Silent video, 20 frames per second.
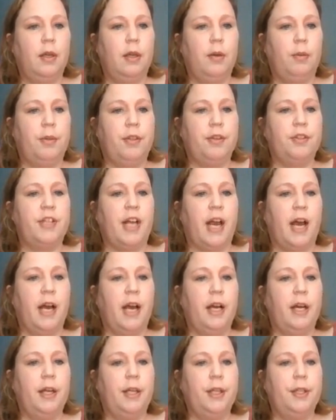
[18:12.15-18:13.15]
with their
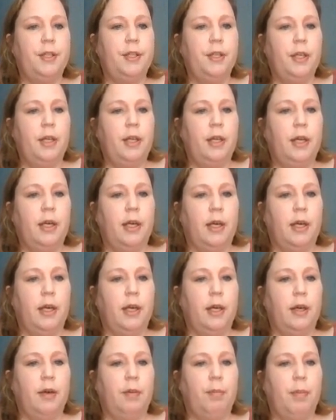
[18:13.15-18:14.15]
dad.
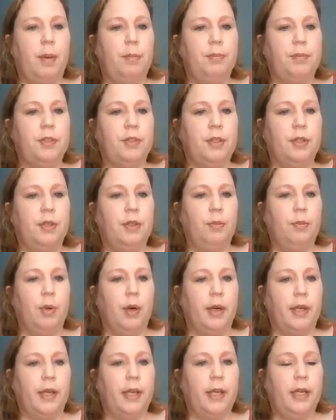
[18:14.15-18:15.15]
Mom's still
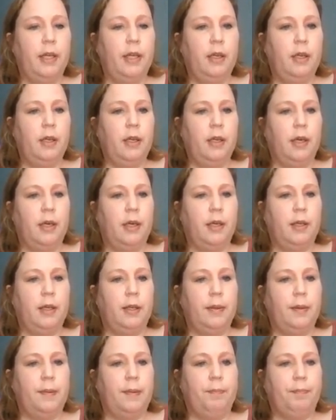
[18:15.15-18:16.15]
working.
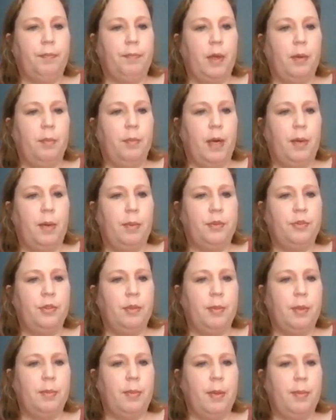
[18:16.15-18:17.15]
I'm
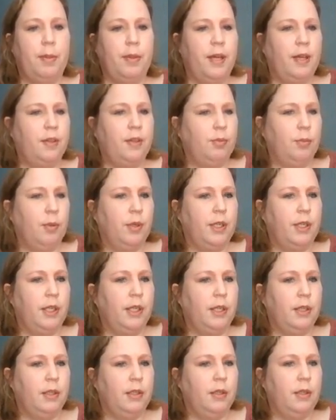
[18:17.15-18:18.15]
assuming maybe that's
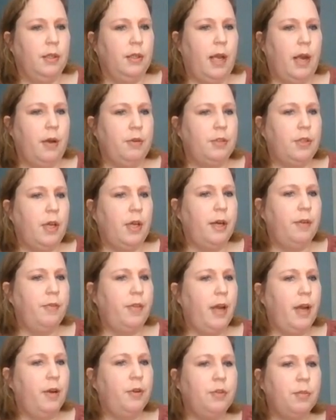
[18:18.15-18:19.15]
working outside of
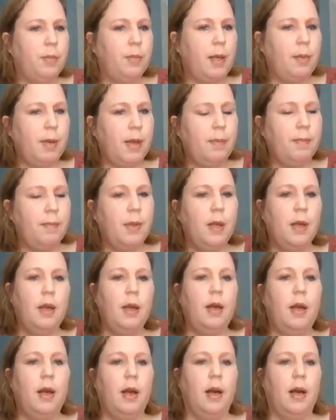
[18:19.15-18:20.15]
the house, maybe,
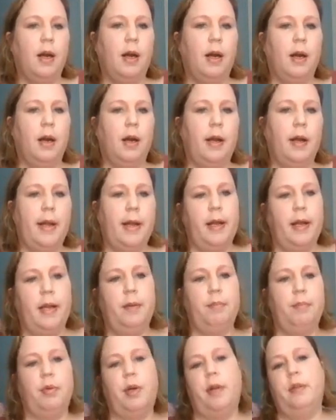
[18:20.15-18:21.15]

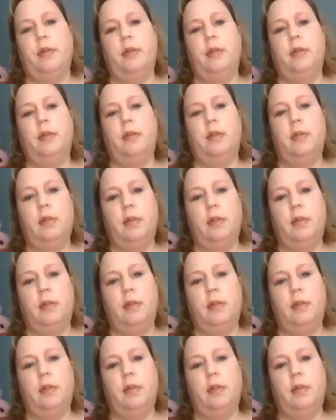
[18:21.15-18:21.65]
and brother.